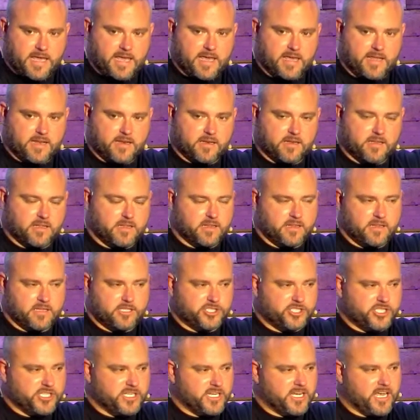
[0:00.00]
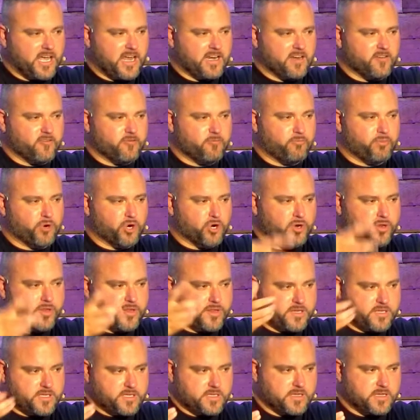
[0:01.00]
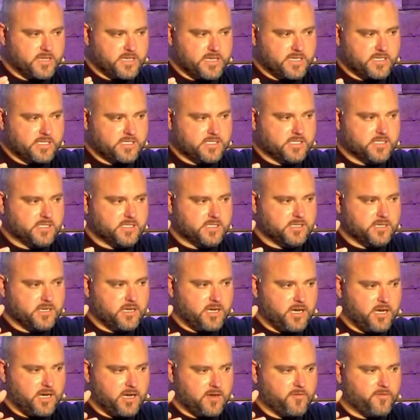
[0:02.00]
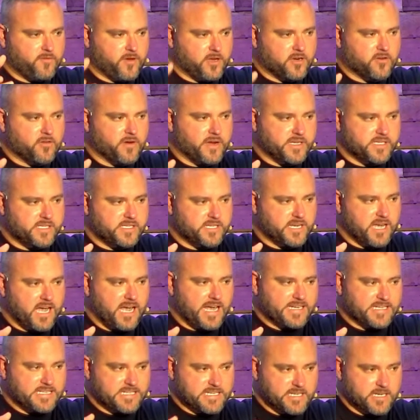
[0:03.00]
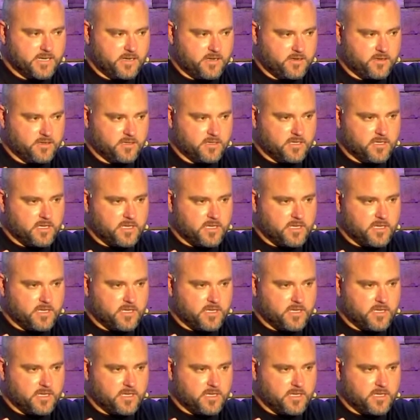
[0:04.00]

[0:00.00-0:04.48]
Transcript: And she kind of birthed this fundraising idea.